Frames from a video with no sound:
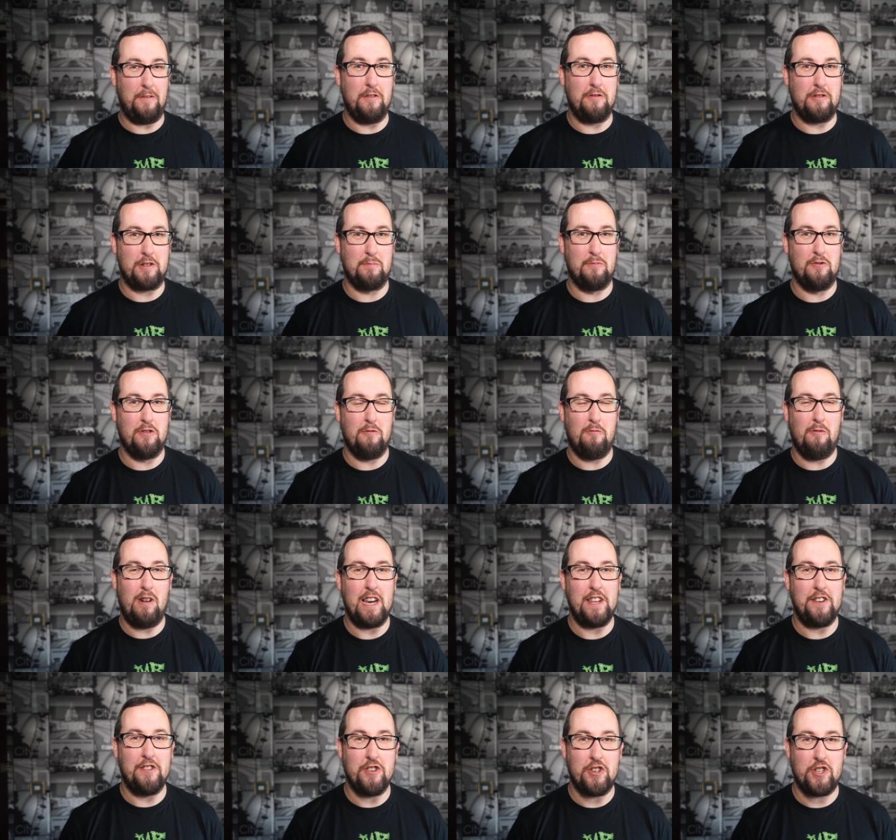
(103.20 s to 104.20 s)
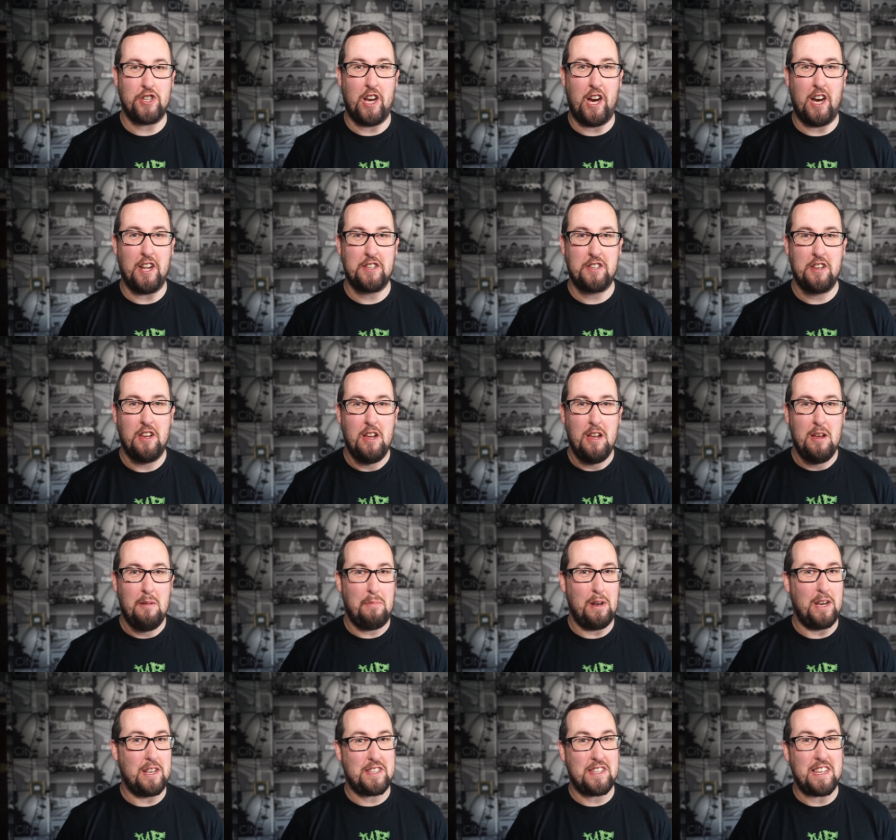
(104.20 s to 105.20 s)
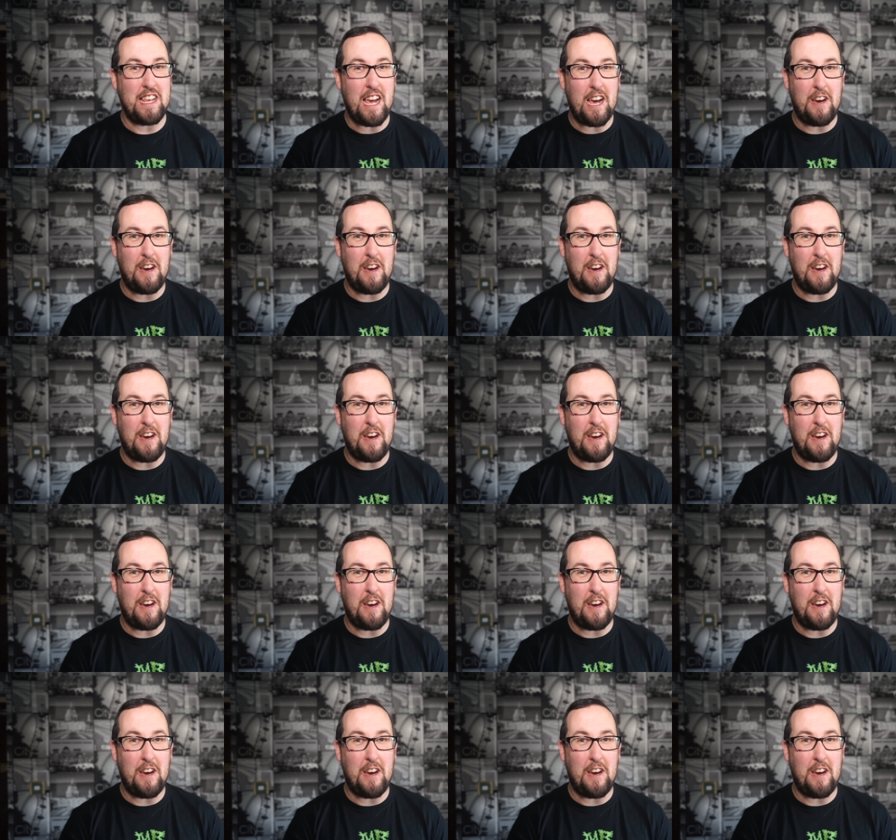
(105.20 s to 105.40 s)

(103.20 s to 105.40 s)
those more wider shots. Plus the